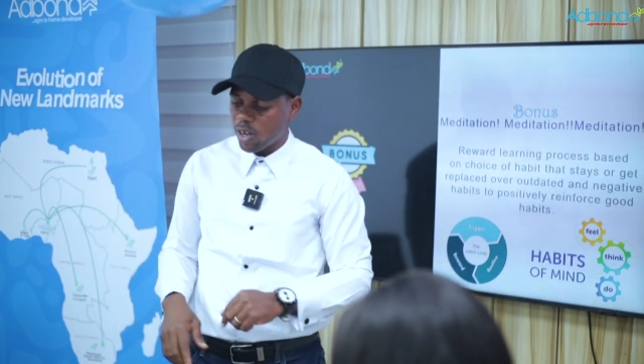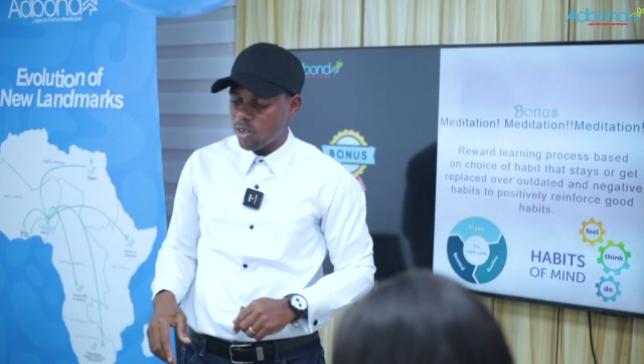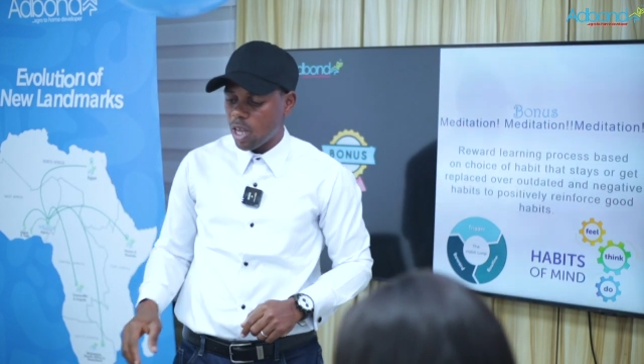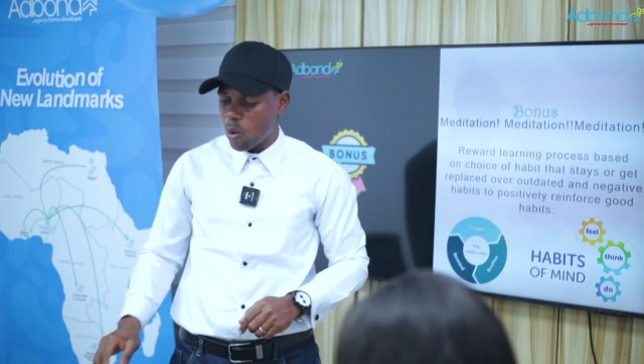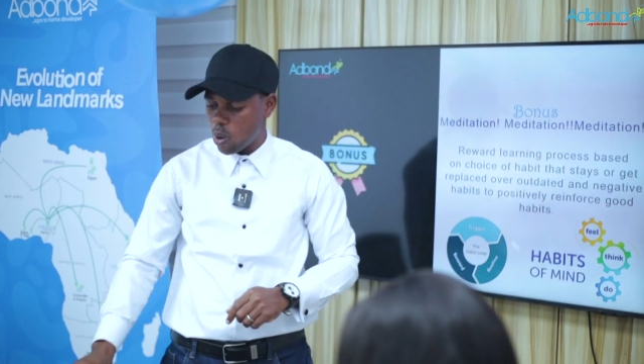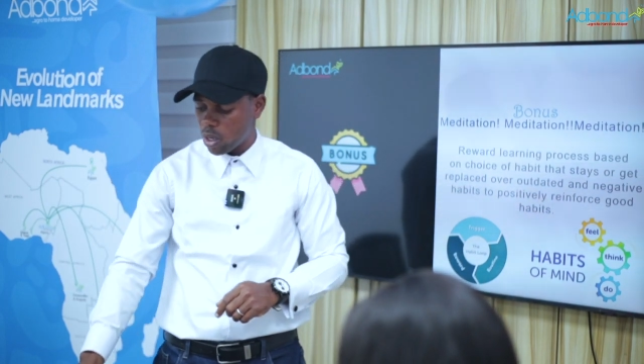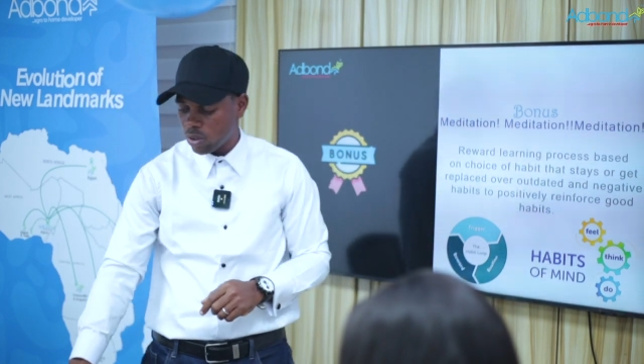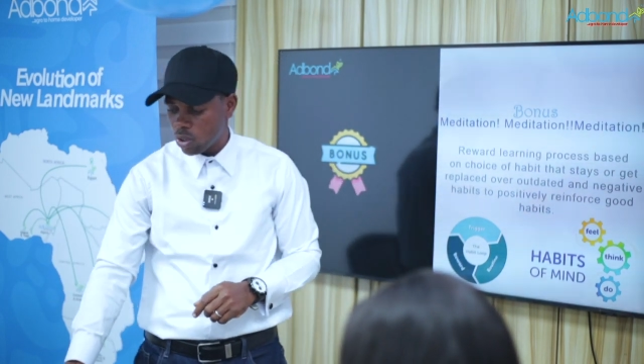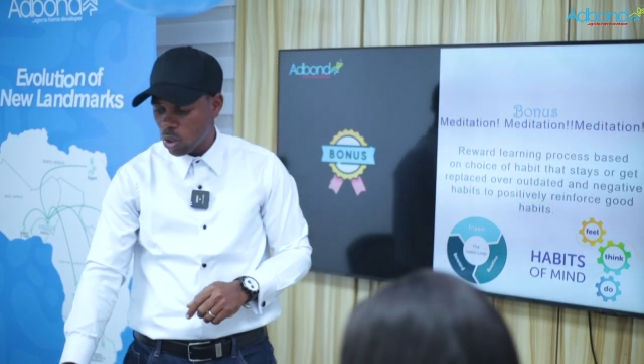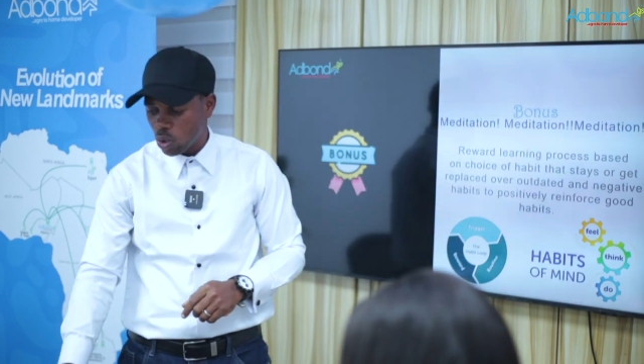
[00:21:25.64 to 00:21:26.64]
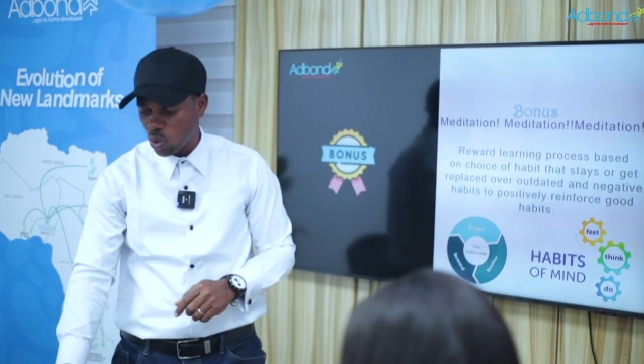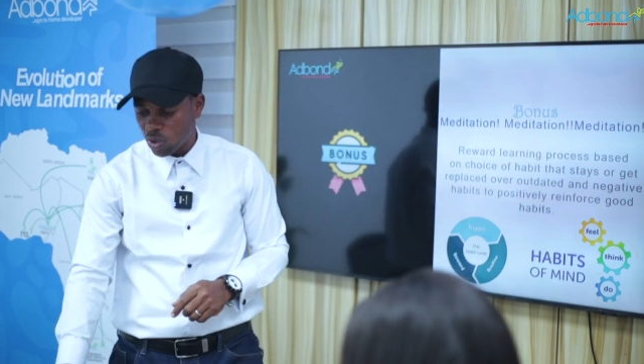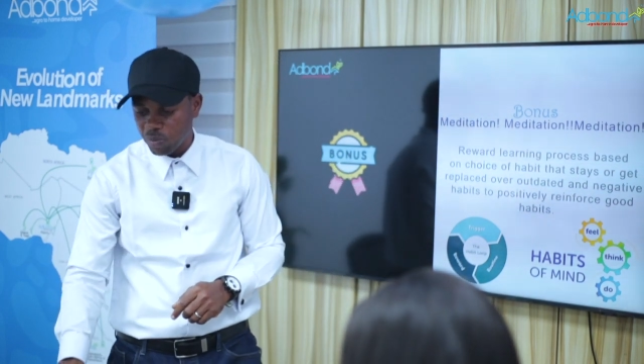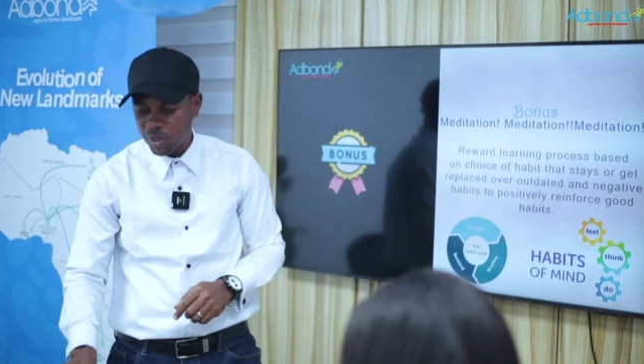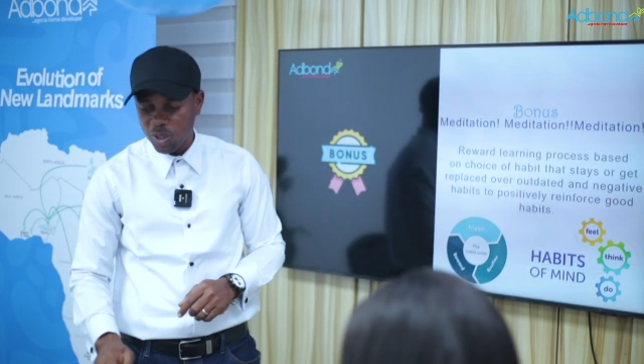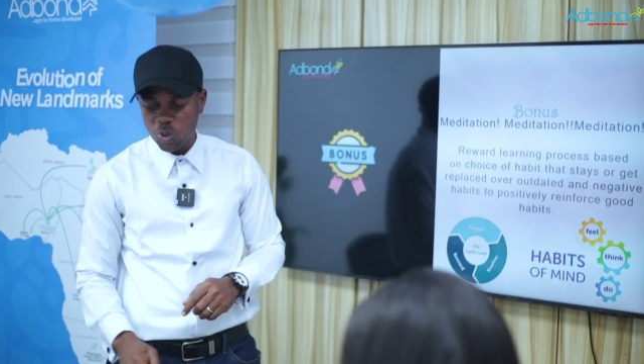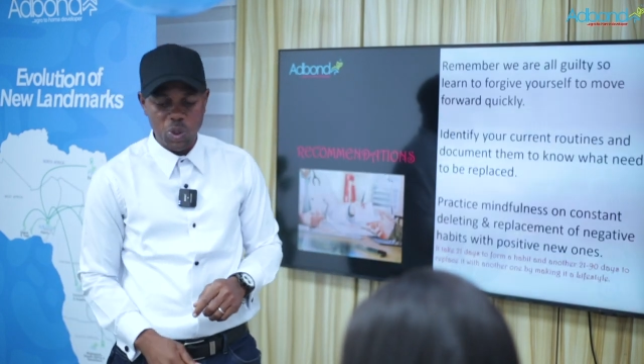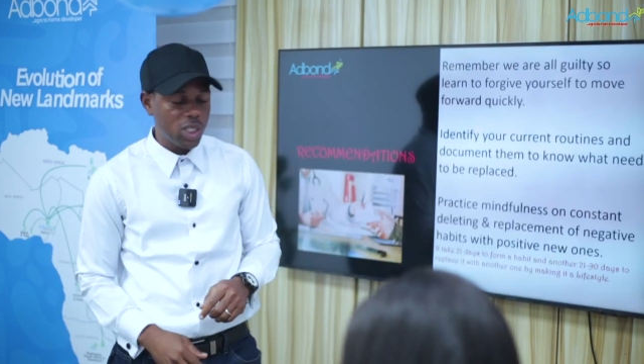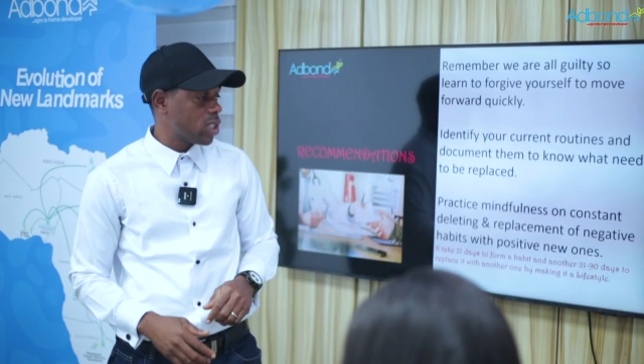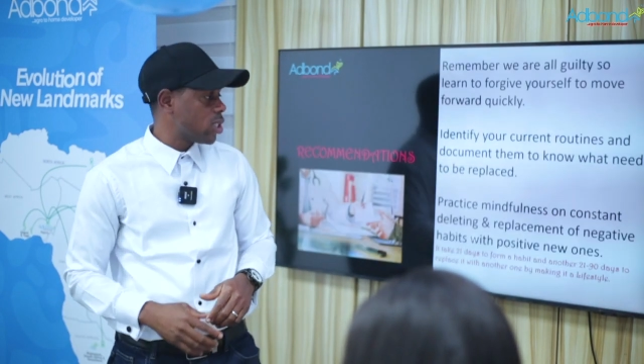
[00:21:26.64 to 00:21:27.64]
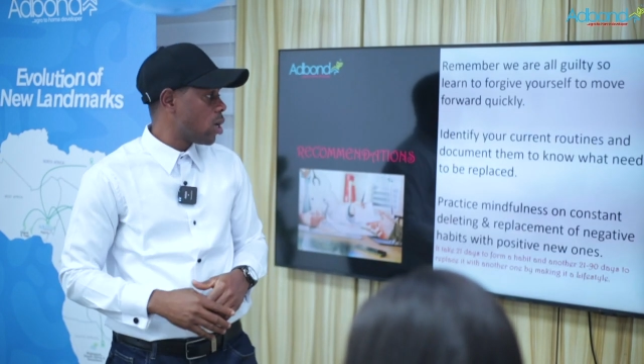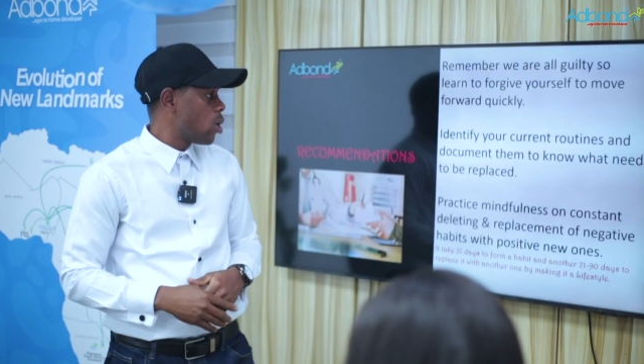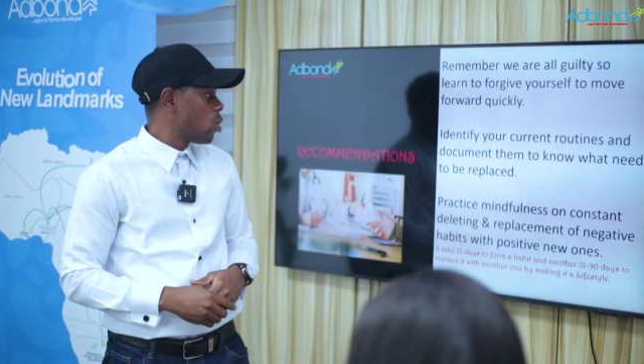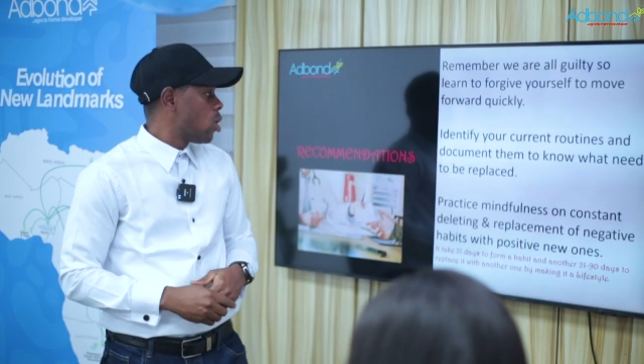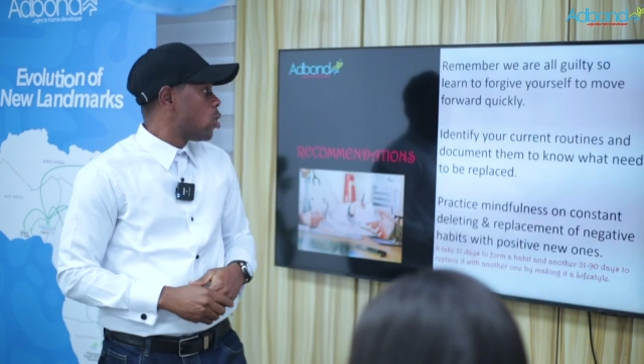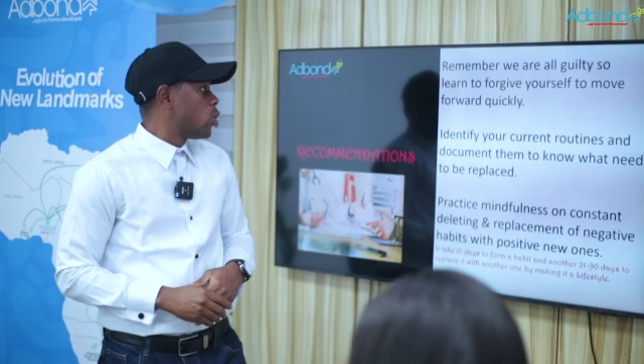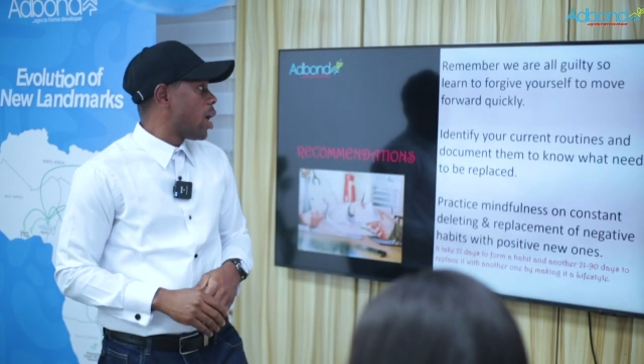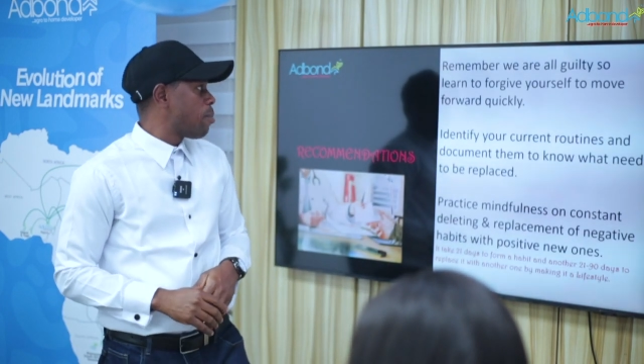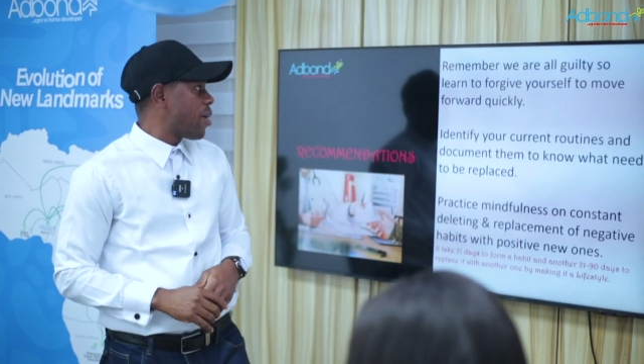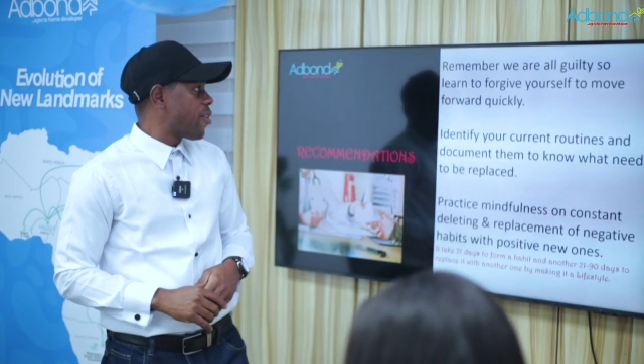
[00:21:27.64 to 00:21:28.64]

another one to replace with it. Then my